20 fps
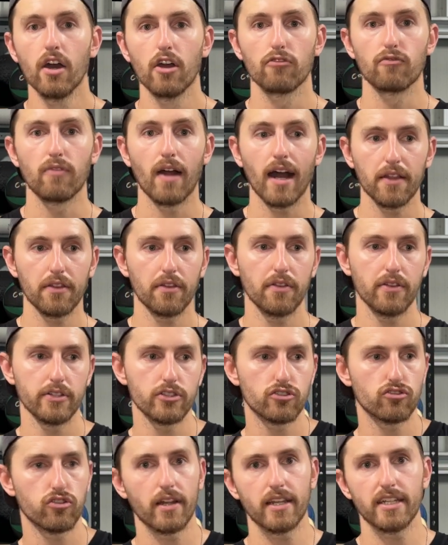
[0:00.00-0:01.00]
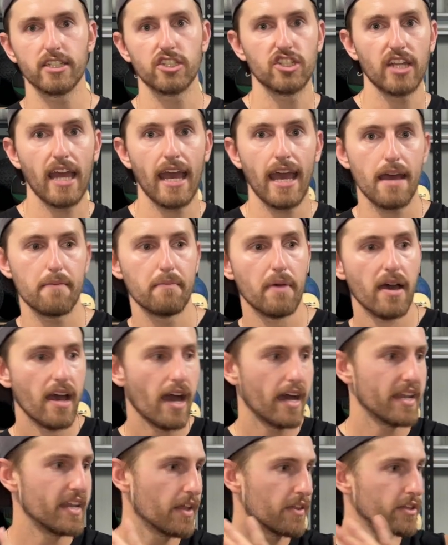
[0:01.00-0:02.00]
rather than trying to jam
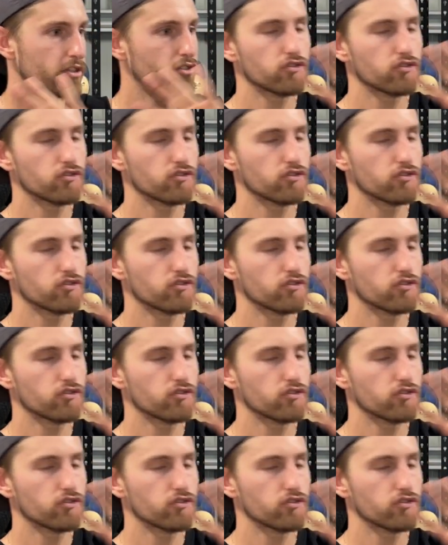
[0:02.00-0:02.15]
another